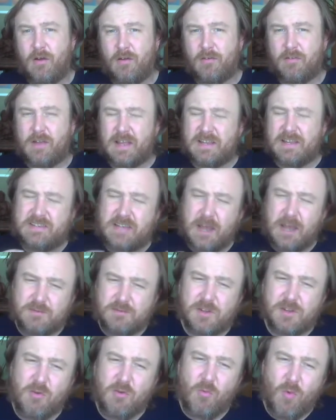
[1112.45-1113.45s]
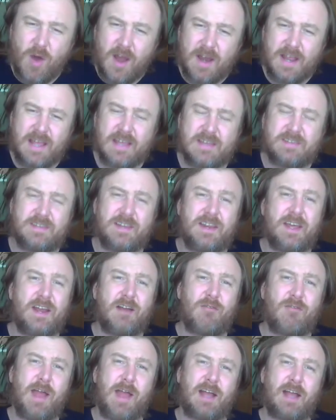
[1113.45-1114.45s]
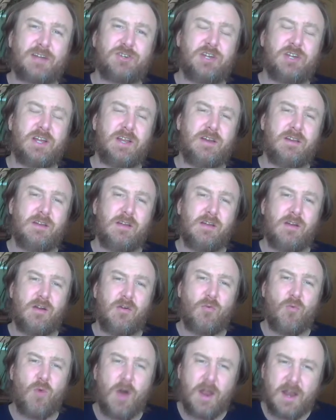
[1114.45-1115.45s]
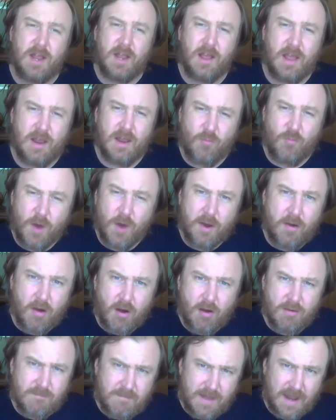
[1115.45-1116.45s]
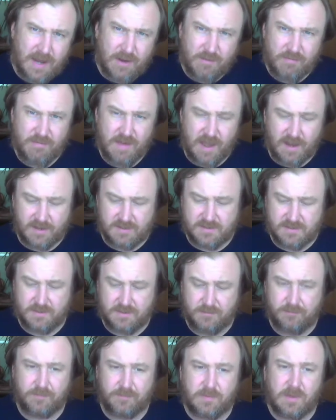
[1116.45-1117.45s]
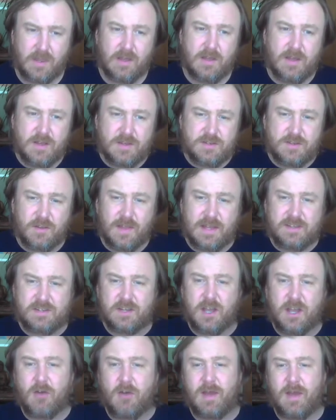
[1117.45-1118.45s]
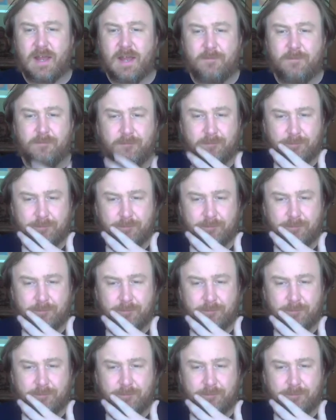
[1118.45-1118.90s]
conceptually what is an interaction, what are main effects. So let's go in